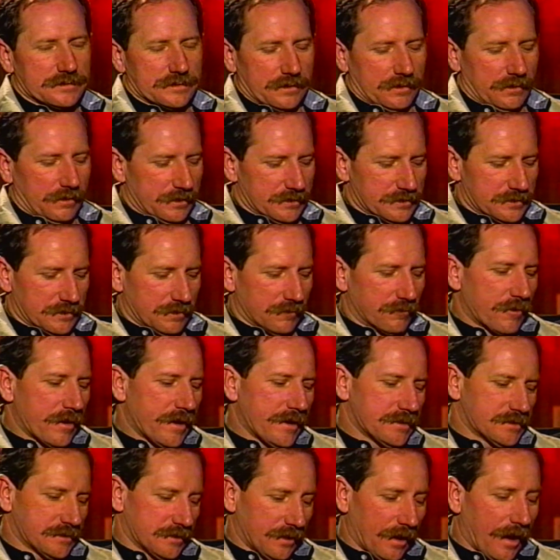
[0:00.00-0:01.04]
still, it's the
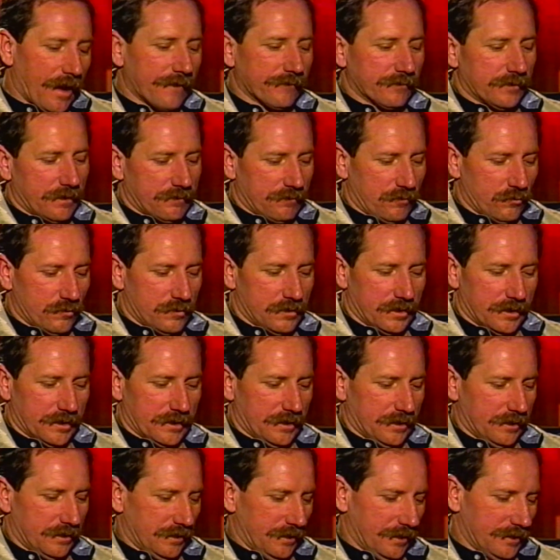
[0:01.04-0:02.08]
race that I've never won,
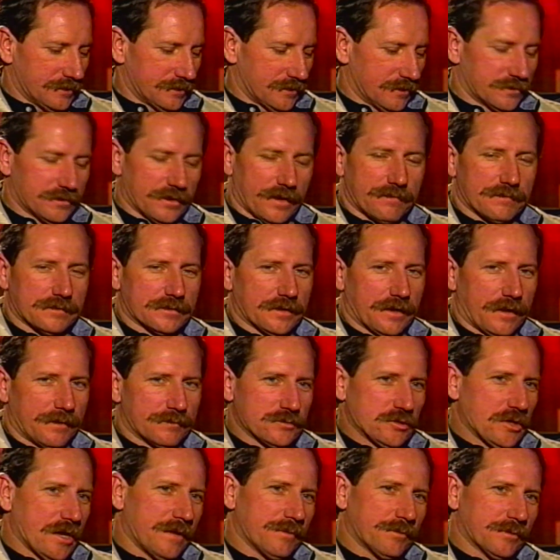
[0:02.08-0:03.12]
and as a seven-time
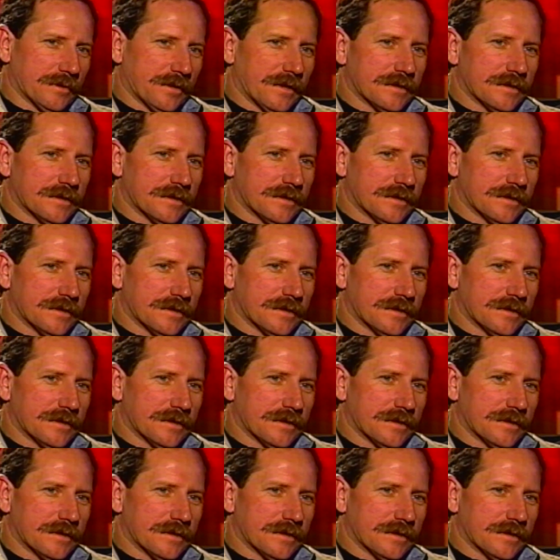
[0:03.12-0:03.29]
champion,